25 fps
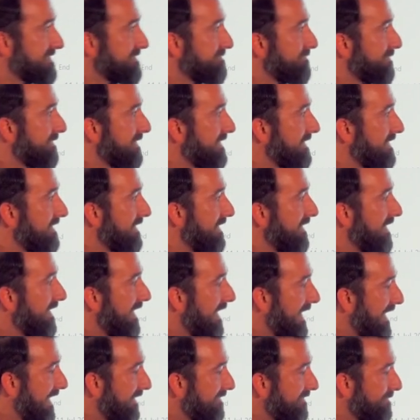simply
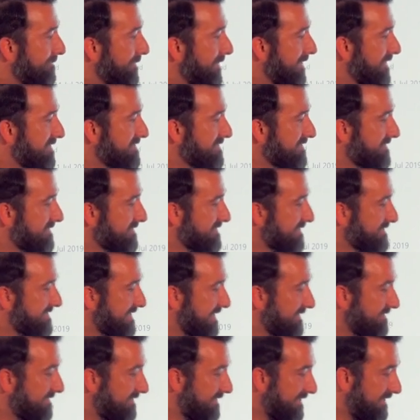add the person as
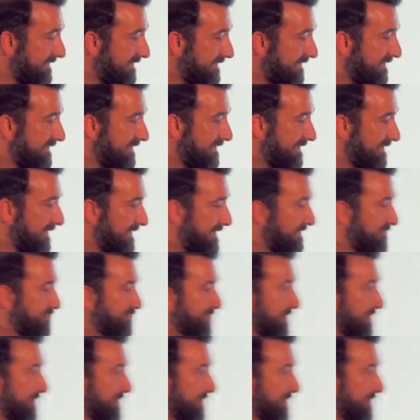attendee, hit